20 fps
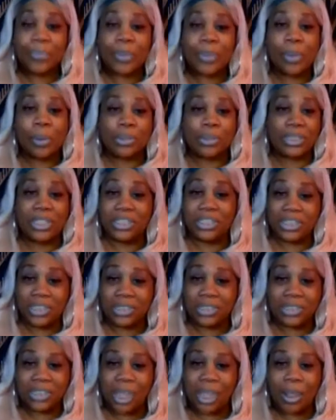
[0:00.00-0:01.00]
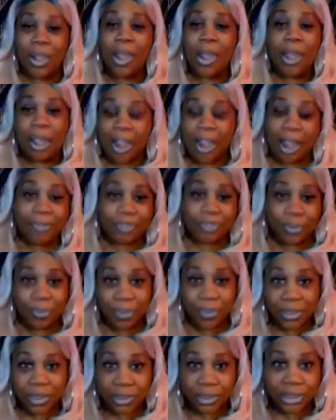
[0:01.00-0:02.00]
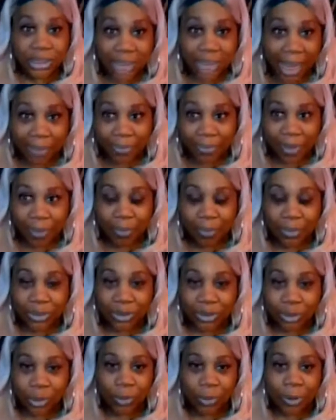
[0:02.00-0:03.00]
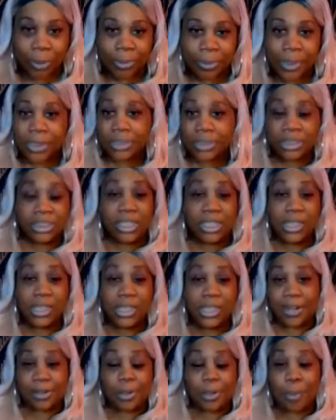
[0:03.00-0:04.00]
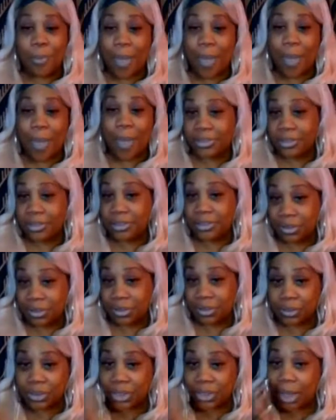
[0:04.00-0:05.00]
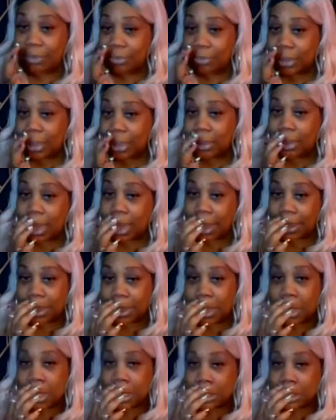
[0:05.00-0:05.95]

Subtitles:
Or then she'll say, after we done shot up a storm, she got to go back to, South Carolina.